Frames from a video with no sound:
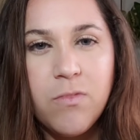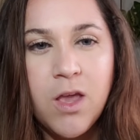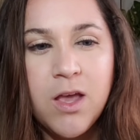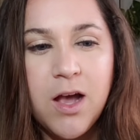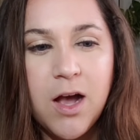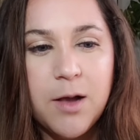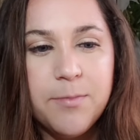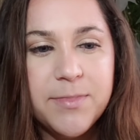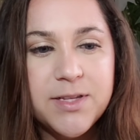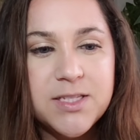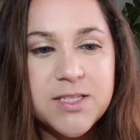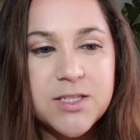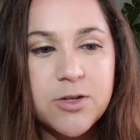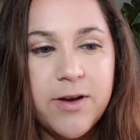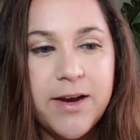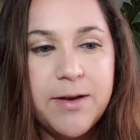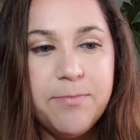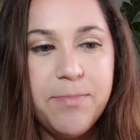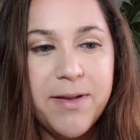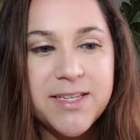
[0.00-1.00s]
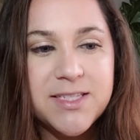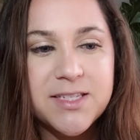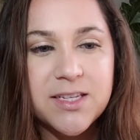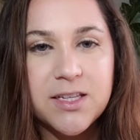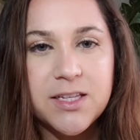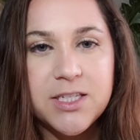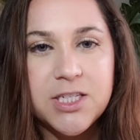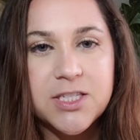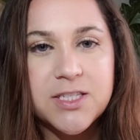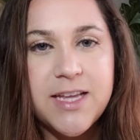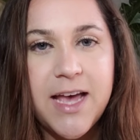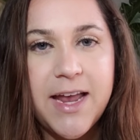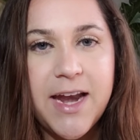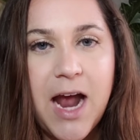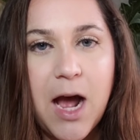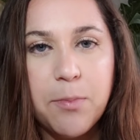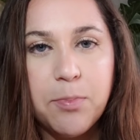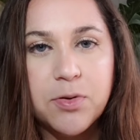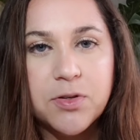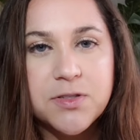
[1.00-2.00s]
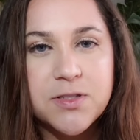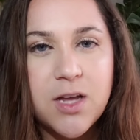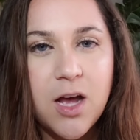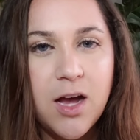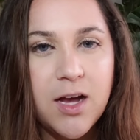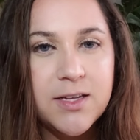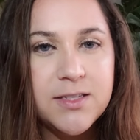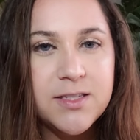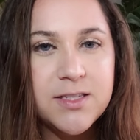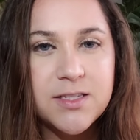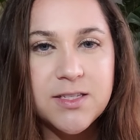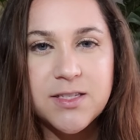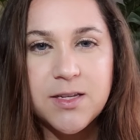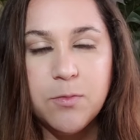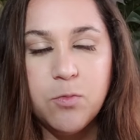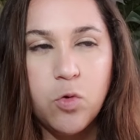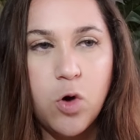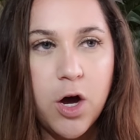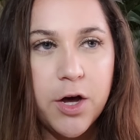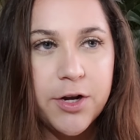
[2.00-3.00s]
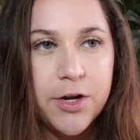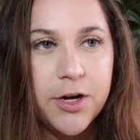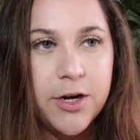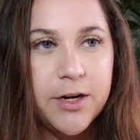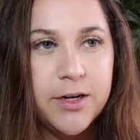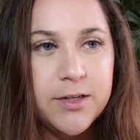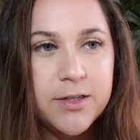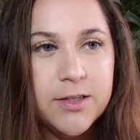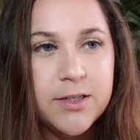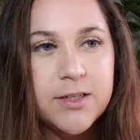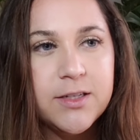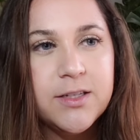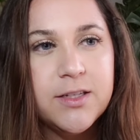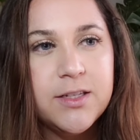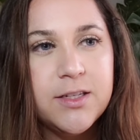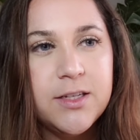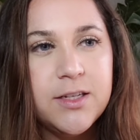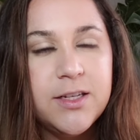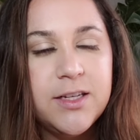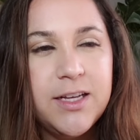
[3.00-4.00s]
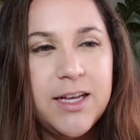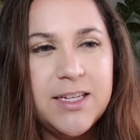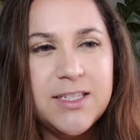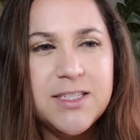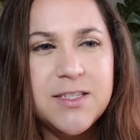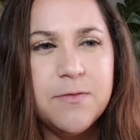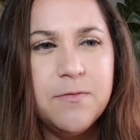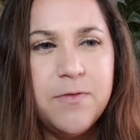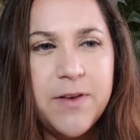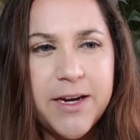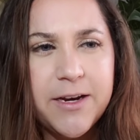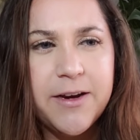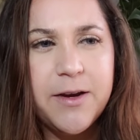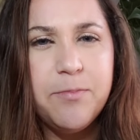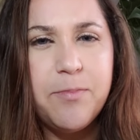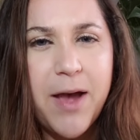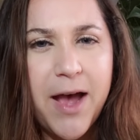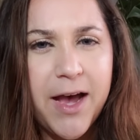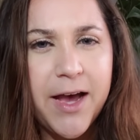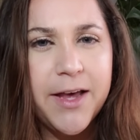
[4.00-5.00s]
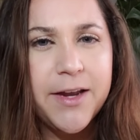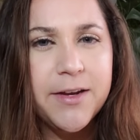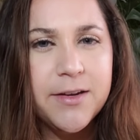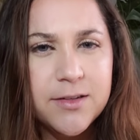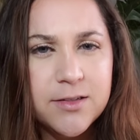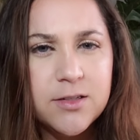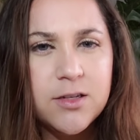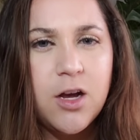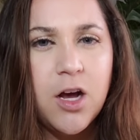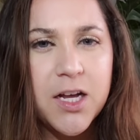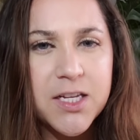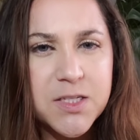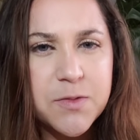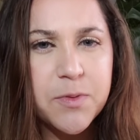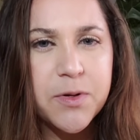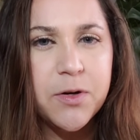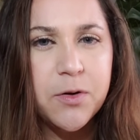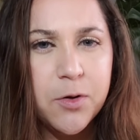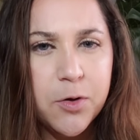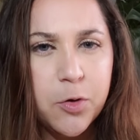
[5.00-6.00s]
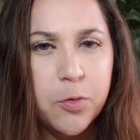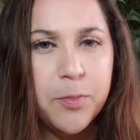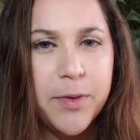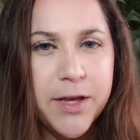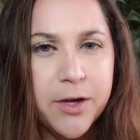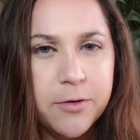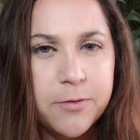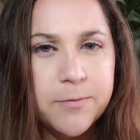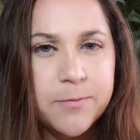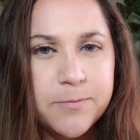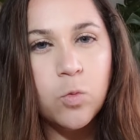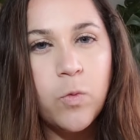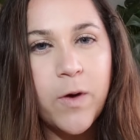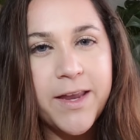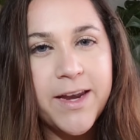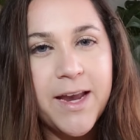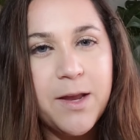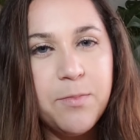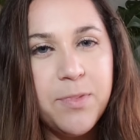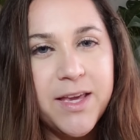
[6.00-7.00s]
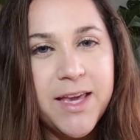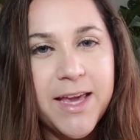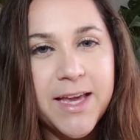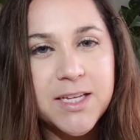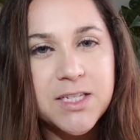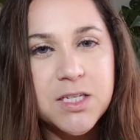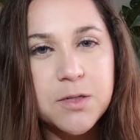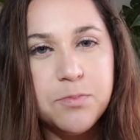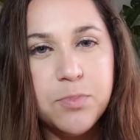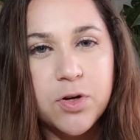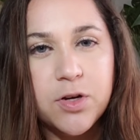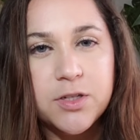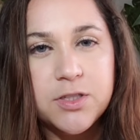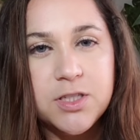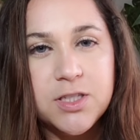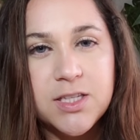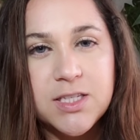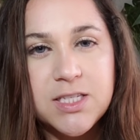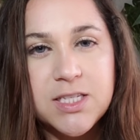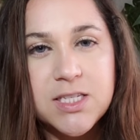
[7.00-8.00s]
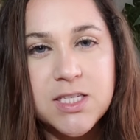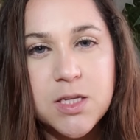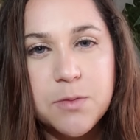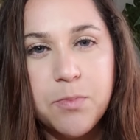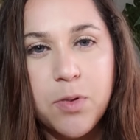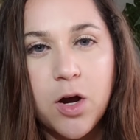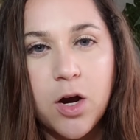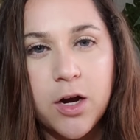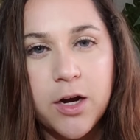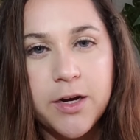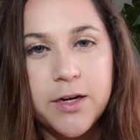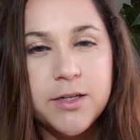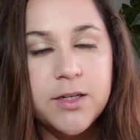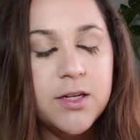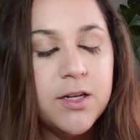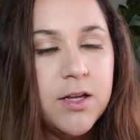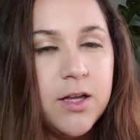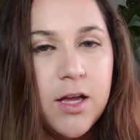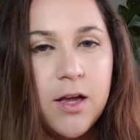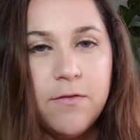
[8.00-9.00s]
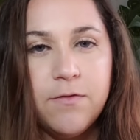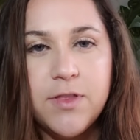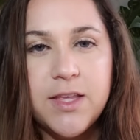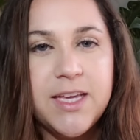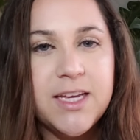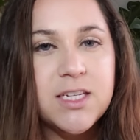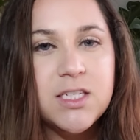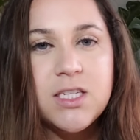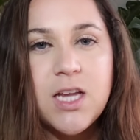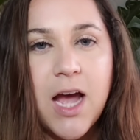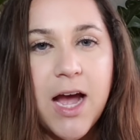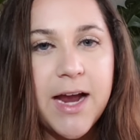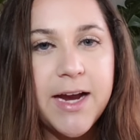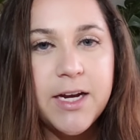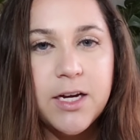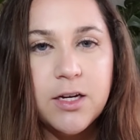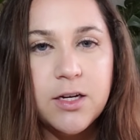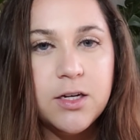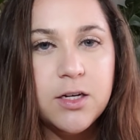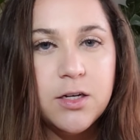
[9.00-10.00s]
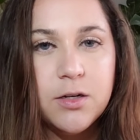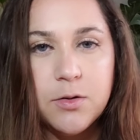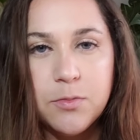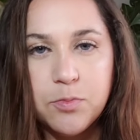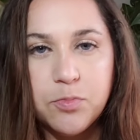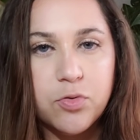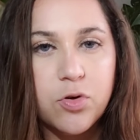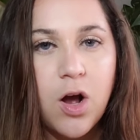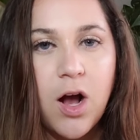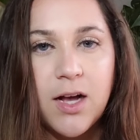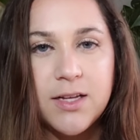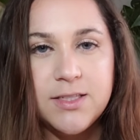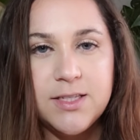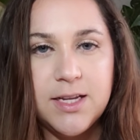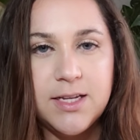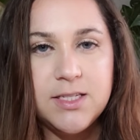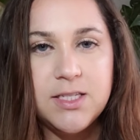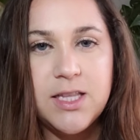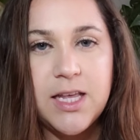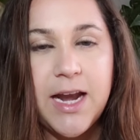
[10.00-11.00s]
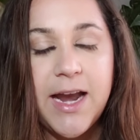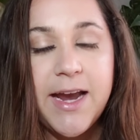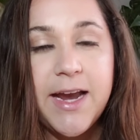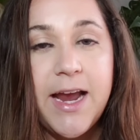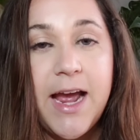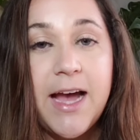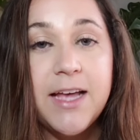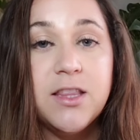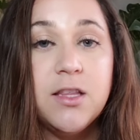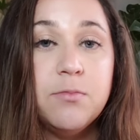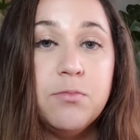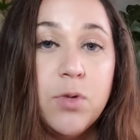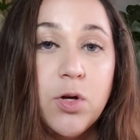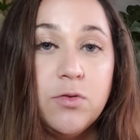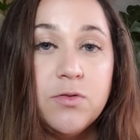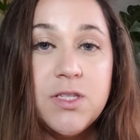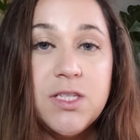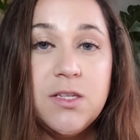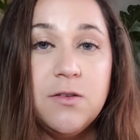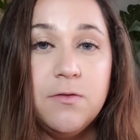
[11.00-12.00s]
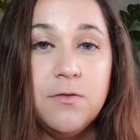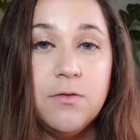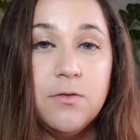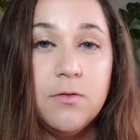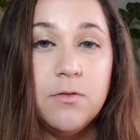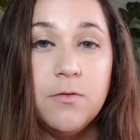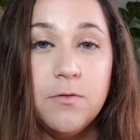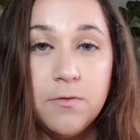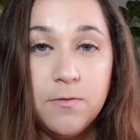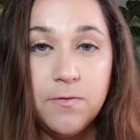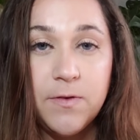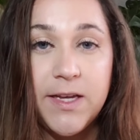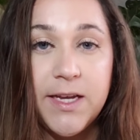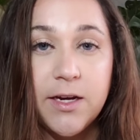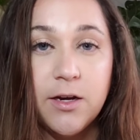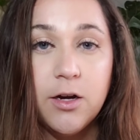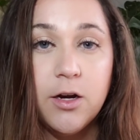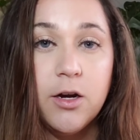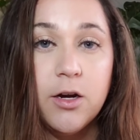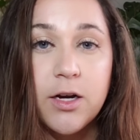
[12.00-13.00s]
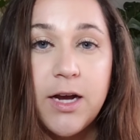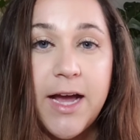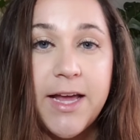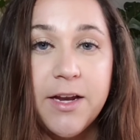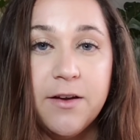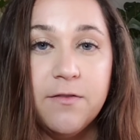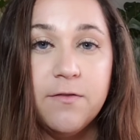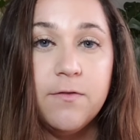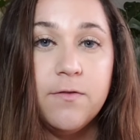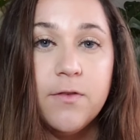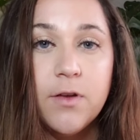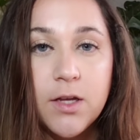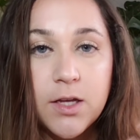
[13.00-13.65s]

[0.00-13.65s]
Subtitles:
And so I basically just had applesauce, some water, and some very bad hospital oatmeal. When I began to push, this is the part of the entire process that I had the most fear kind of